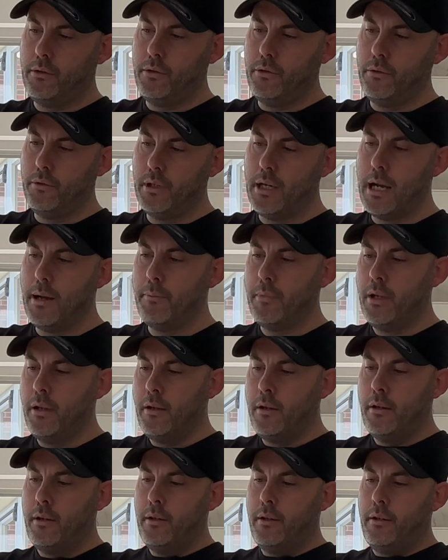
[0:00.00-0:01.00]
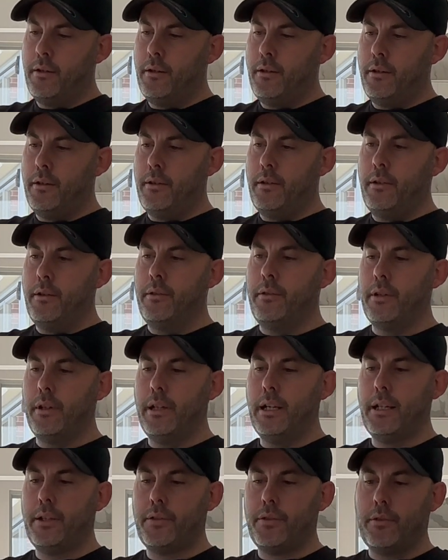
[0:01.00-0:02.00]
do it up. The
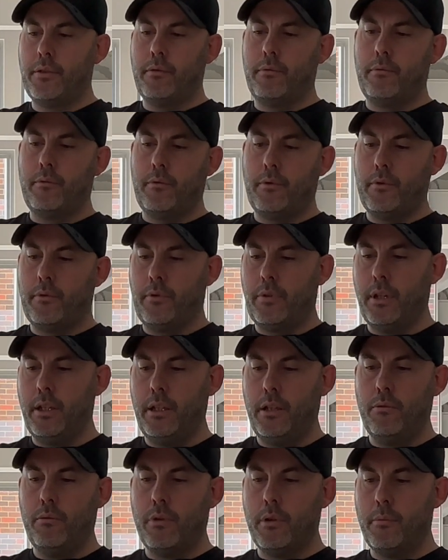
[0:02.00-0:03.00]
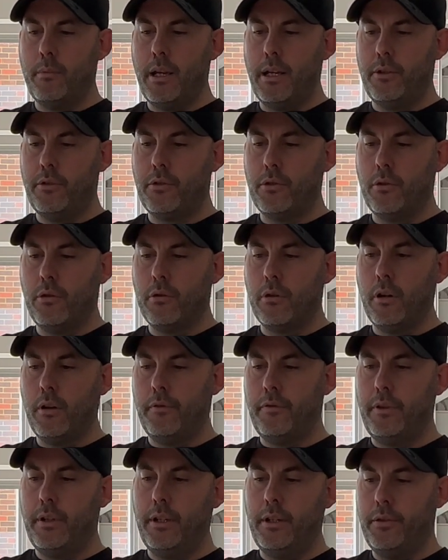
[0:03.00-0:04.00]
next thing you want to make sure
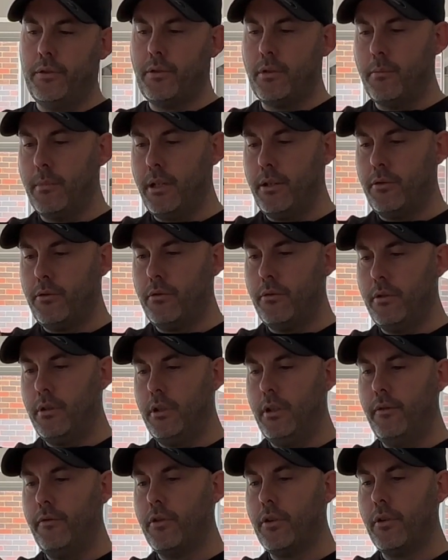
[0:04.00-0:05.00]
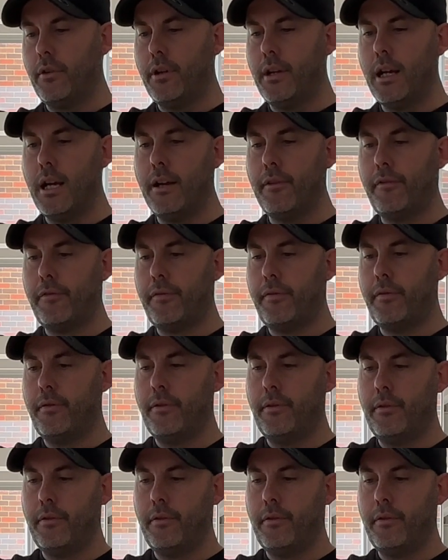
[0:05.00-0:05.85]
of is to make sure that you've got enough,